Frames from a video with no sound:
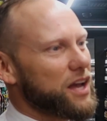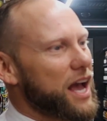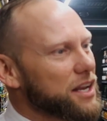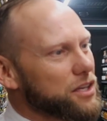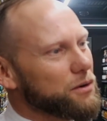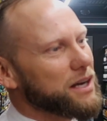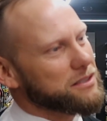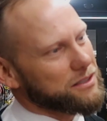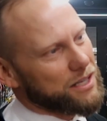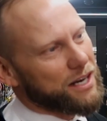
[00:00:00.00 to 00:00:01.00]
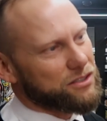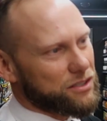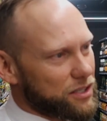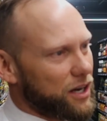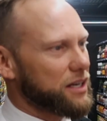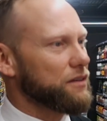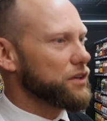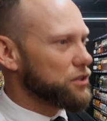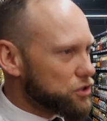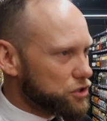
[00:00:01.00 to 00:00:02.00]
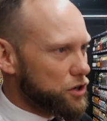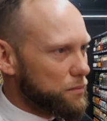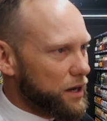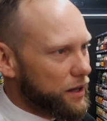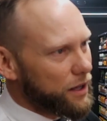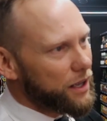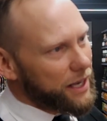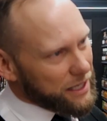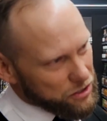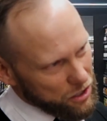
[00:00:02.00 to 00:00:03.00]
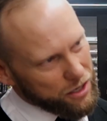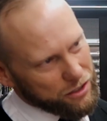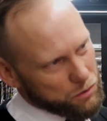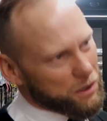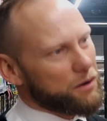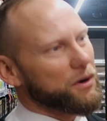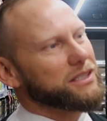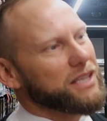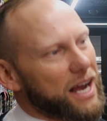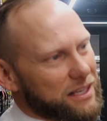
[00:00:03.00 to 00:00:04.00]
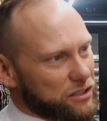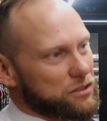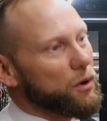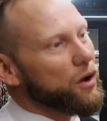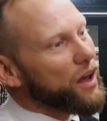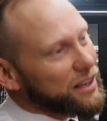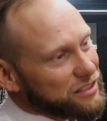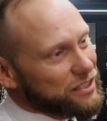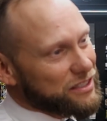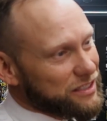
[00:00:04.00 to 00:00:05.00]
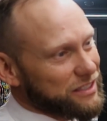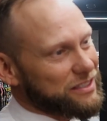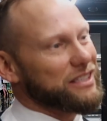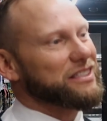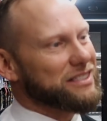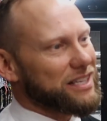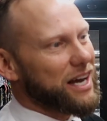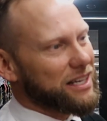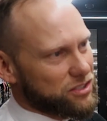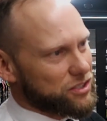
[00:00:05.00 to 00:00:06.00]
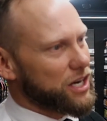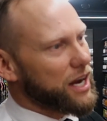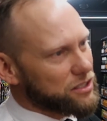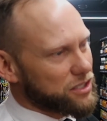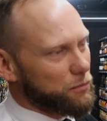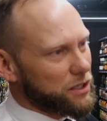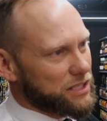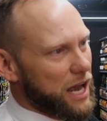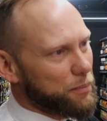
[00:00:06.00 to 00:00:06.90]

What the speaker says: So how do you actually change the psyche of the consumer? It's not at 21 days, it's more like 66 days to change someone's